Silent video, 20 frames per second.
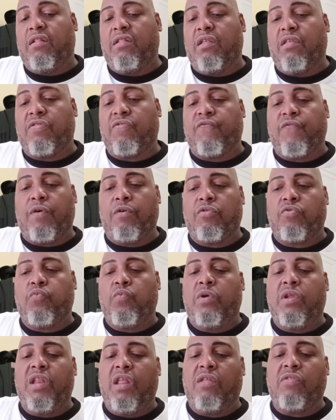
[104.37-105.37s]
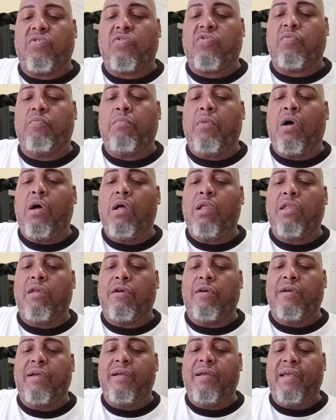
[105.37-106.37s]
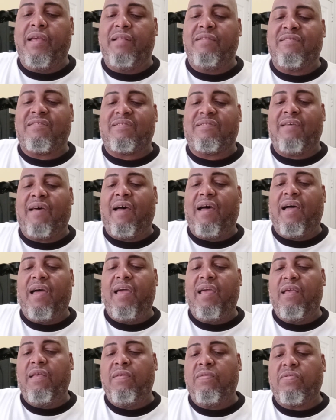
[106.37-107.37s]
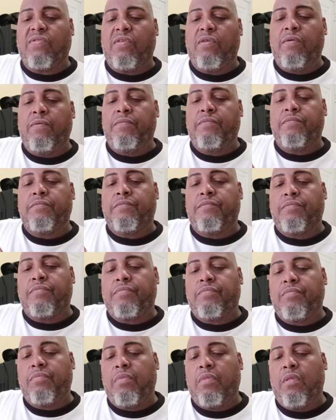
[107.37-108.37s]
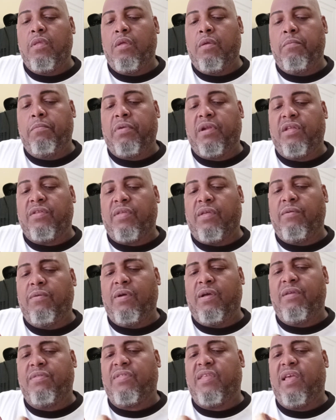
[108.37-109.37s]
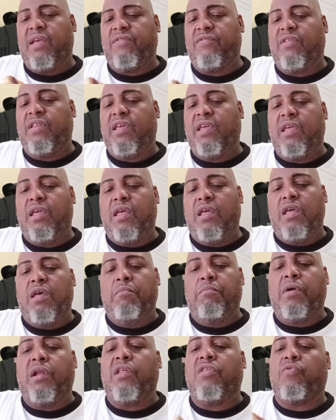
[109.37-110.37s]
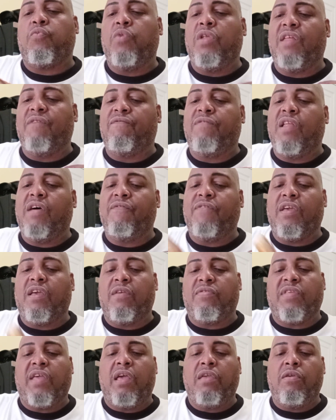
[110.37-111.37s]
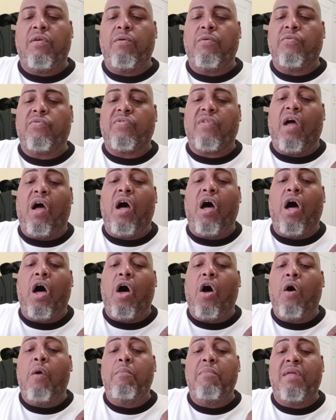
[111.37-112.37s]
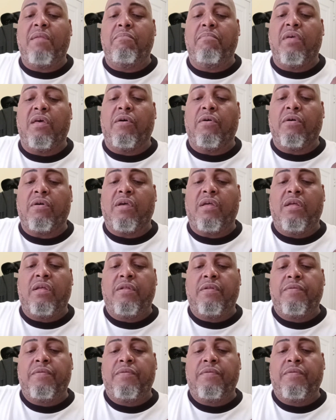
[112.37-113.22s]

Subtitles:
This first one, it's smaller in size, but it's really fluffy because I used almond milk.